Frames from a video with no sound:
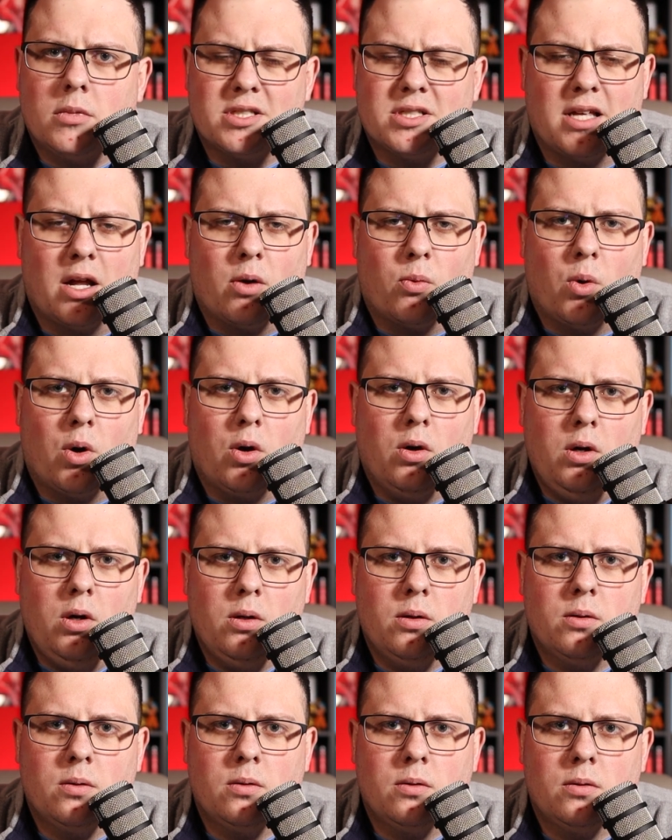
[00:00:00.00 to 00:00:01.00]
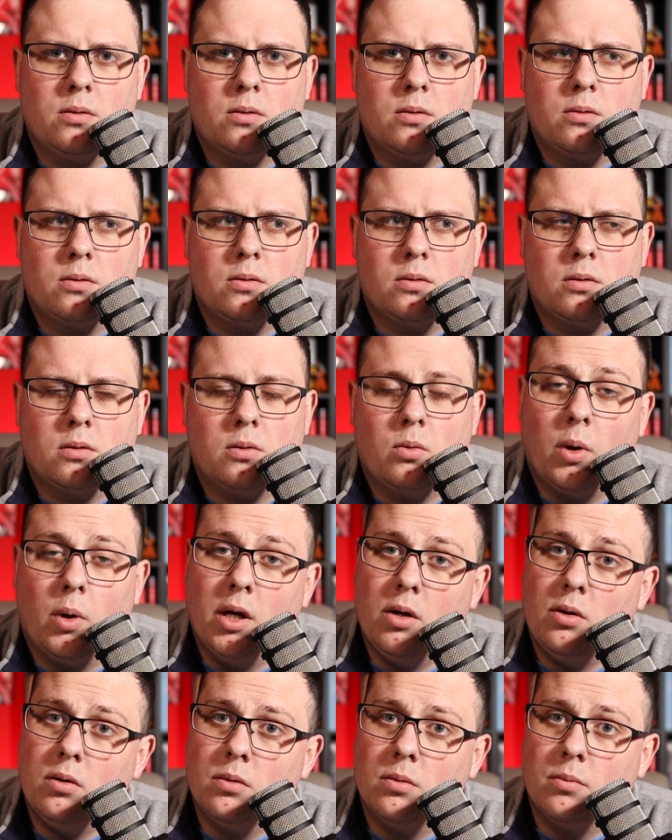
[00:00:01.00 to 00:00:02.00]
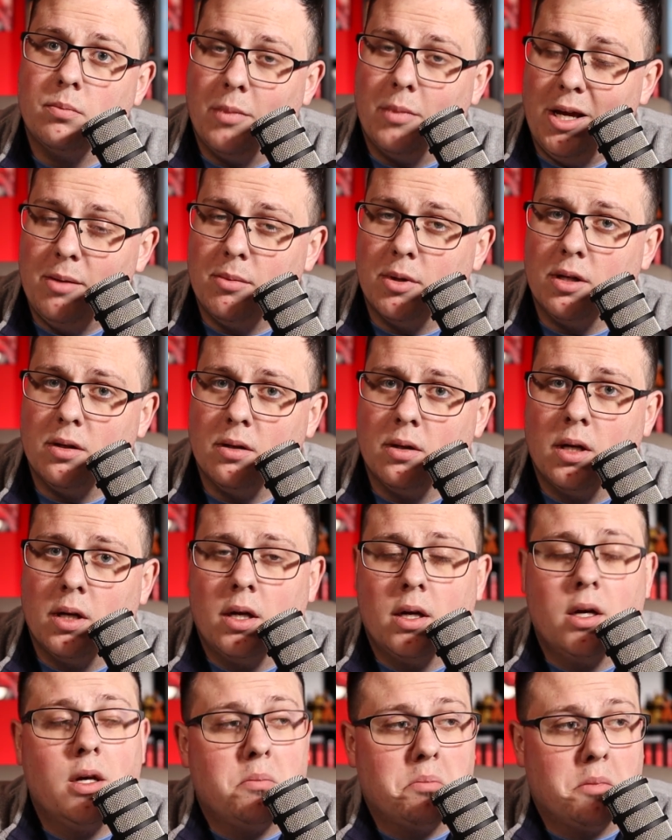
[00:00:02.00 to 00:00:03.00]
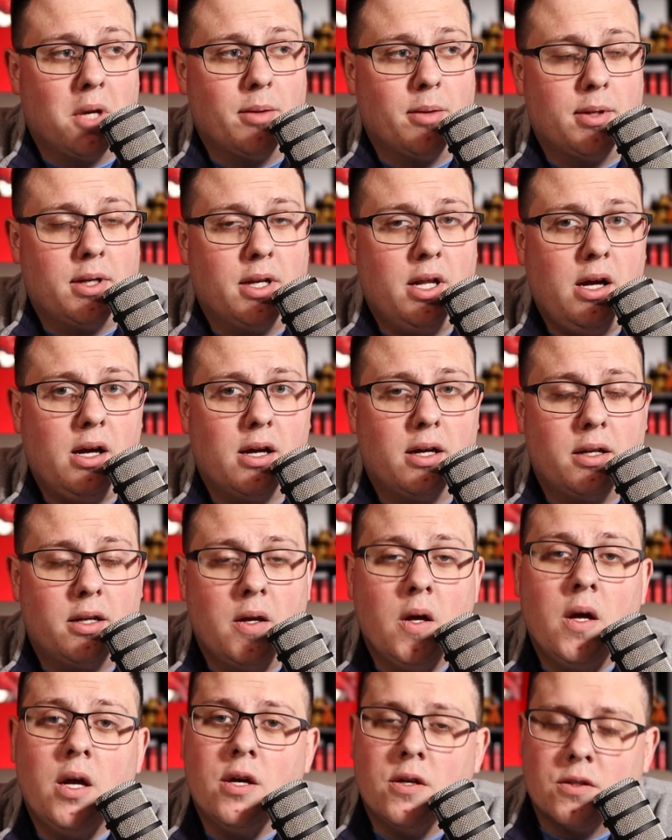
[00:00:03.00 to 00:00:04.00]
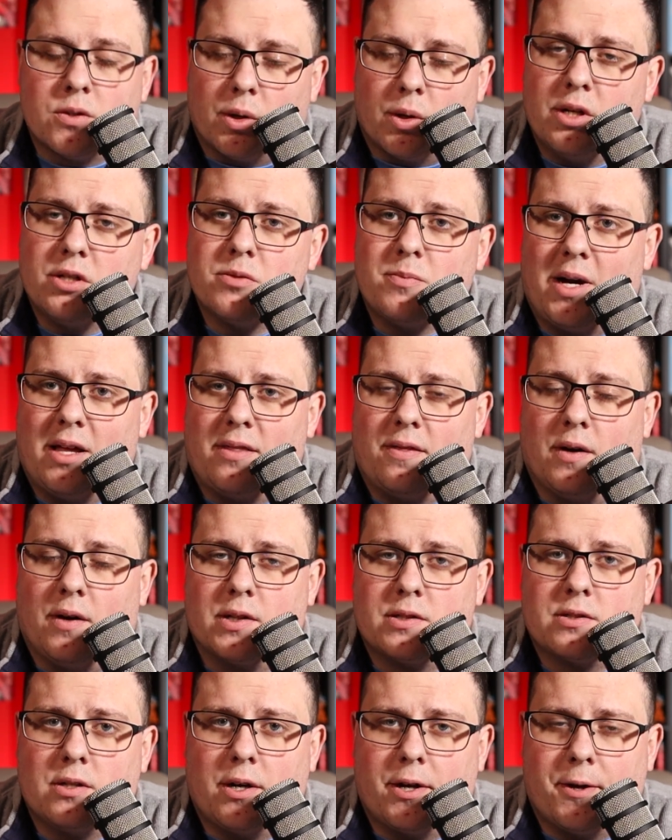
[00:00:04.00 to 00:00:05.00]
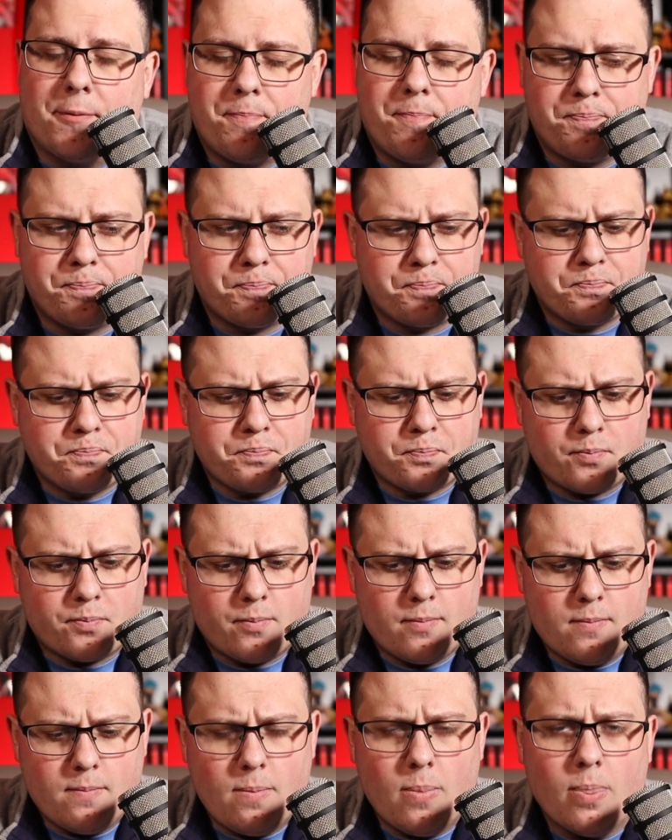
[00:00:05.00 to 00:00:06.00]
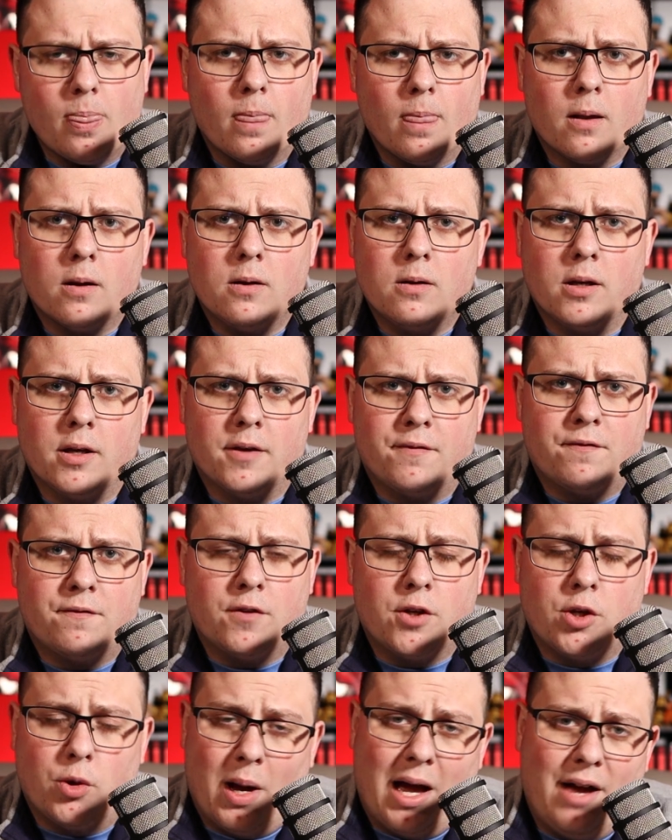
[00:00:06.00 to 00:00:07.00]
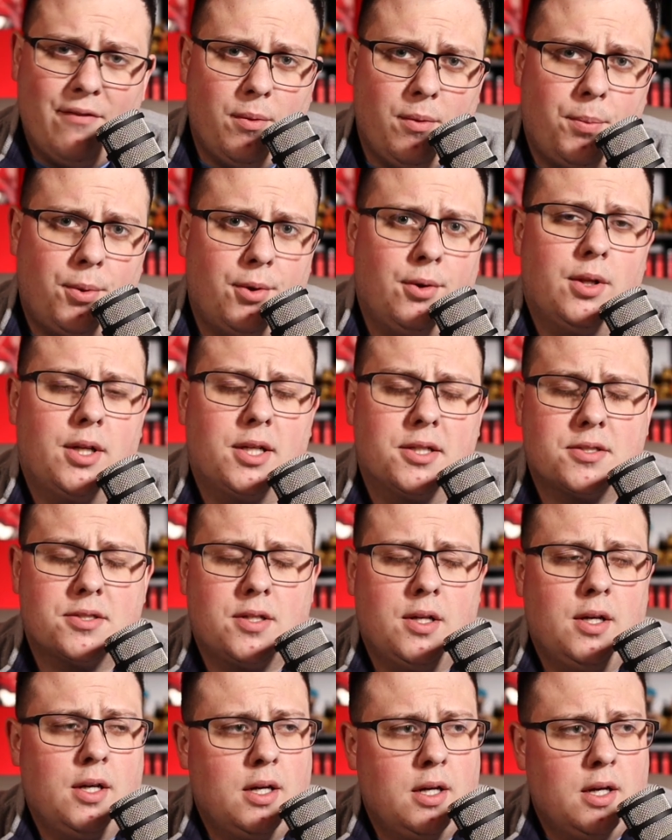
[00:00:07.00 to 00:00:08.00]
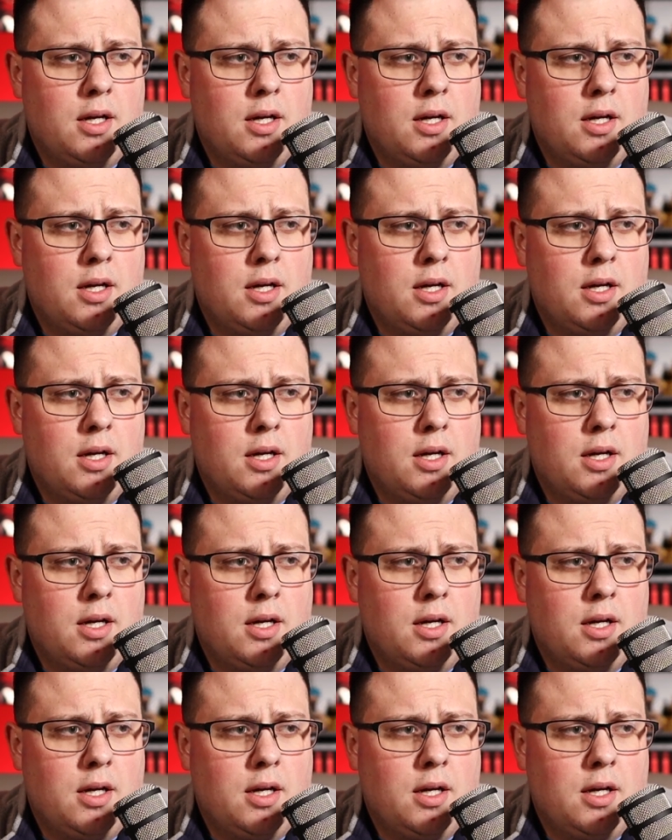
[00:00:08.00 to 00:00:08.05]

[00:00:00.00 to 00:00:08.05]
Is that wrong? Well, maybe, maybe not. So here's my thoughts on it. If you have a pull list,